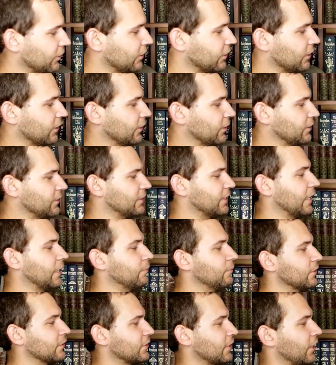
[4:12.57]
the
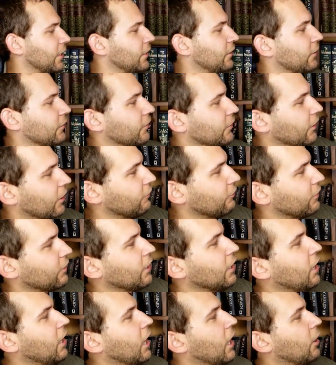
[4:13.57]
same design on the cover.
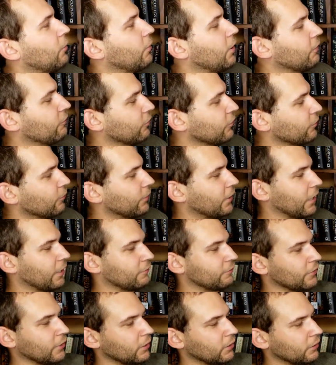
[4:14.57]
However, we
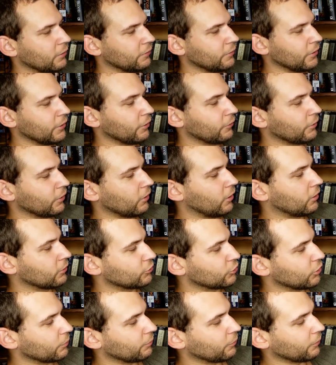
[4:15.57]
have the you know the long
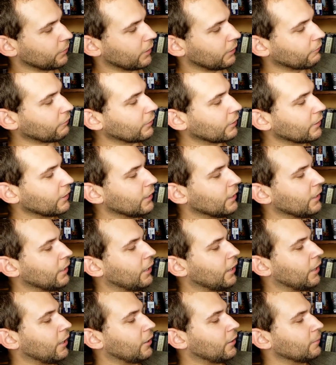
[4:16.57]
ship or whatever
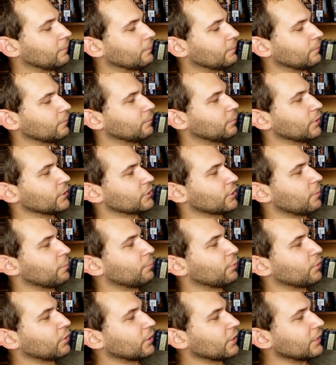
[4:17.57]
um, but it's
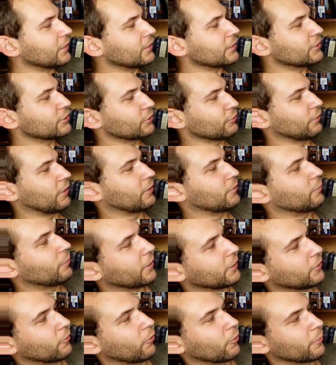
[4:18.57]
completely surrounded
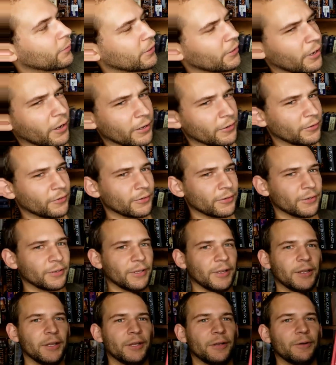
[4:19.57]
by Jormungandr,
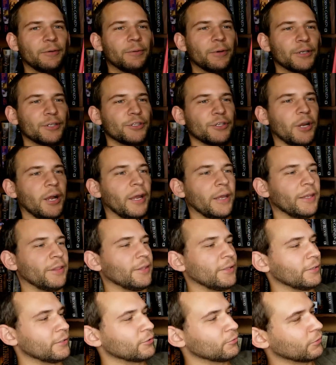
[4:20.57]
which I
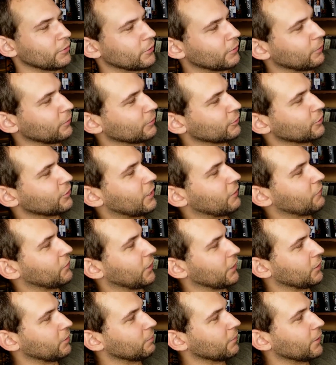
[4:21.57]
think is really cool. Just having
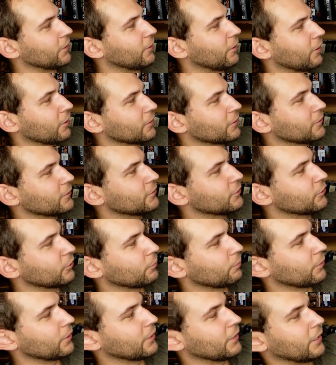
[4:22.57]
like the Midgard
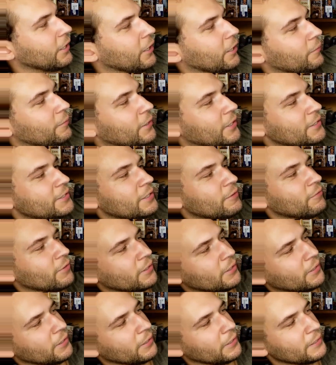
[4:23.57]
serpent, uh, and it's
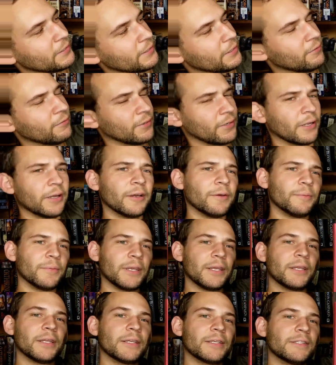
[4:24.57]
even he's even um,
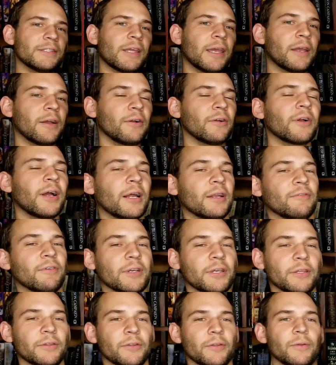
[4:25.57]
eating his tail, kind of
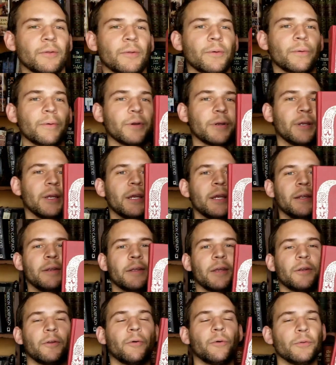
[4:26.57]
like in the lore to
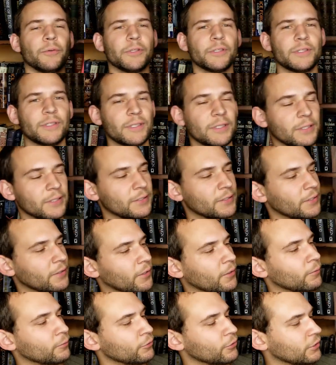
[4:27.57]
kind of hold the seas and the
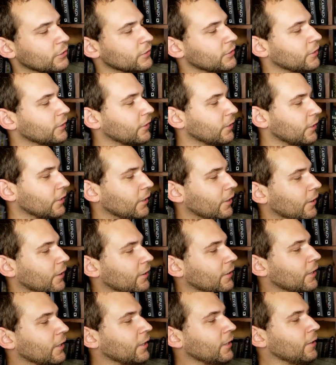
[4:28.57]
oceans and the uh,
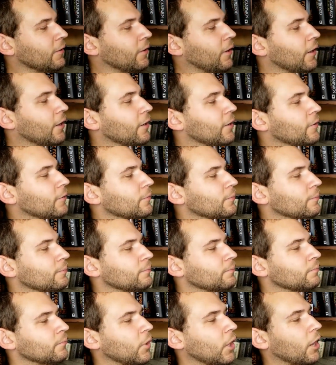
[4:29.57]
um,
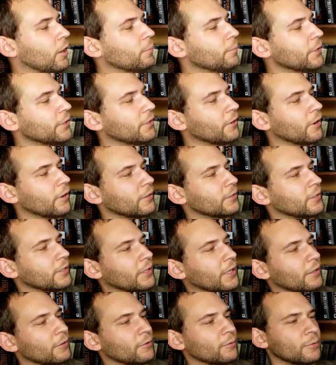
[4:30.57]
uh, Midgard
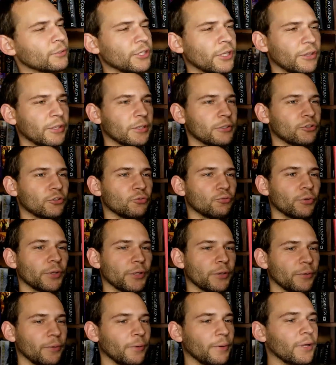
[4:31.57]
together, which I think is just really
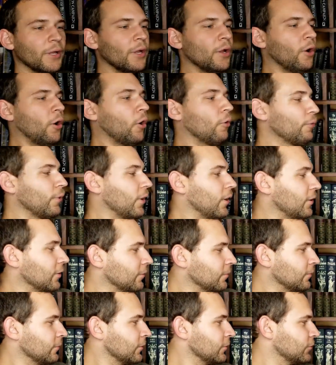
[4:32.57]
cool. Overall,
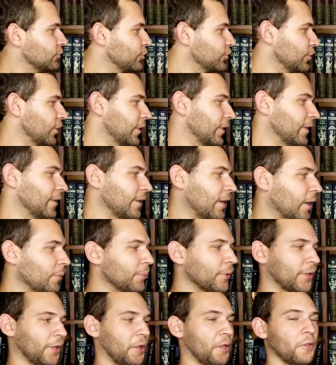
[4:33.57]
just like an
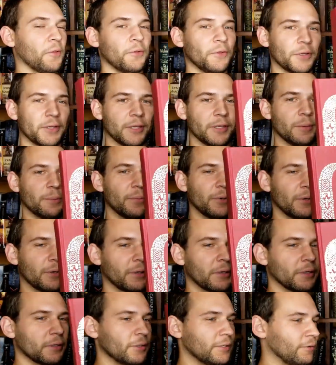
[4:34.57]
epic looking book.
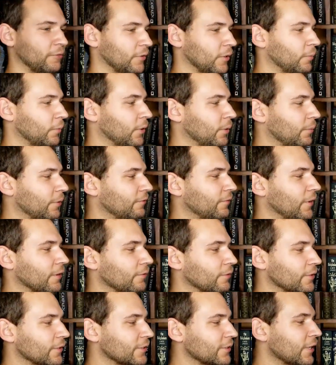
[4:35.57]
Definitely one of my
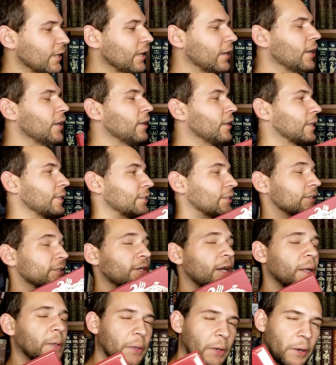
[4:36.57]
favorites. Like I said, it's
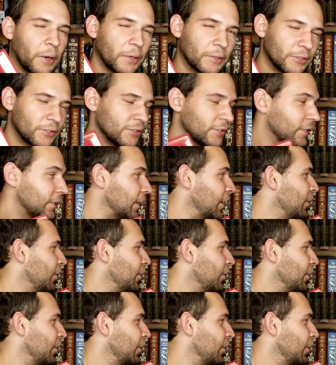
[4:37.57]
kind of hard just to